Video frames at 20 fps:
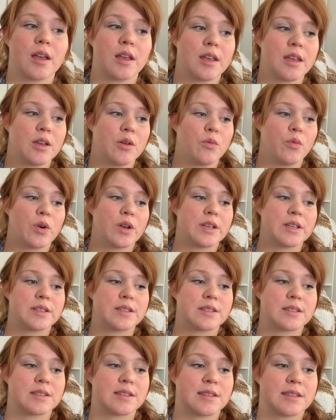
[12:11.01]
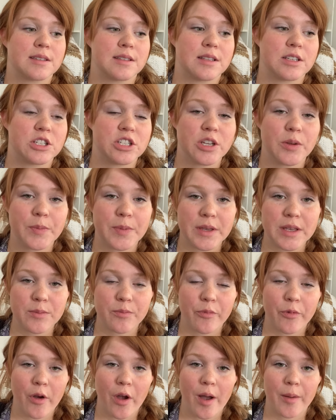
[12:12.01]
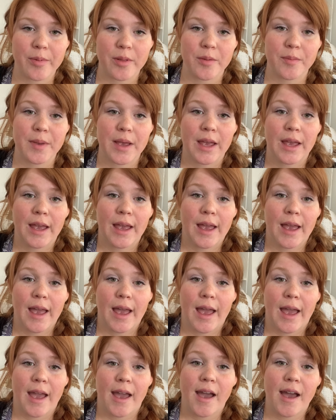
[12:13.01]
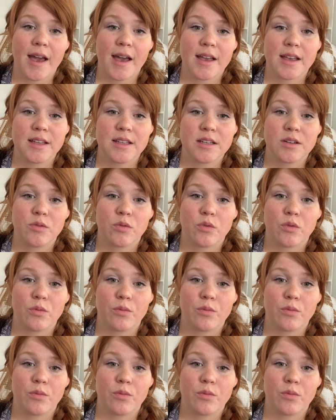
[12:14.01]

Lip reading: It was the shipping problem, and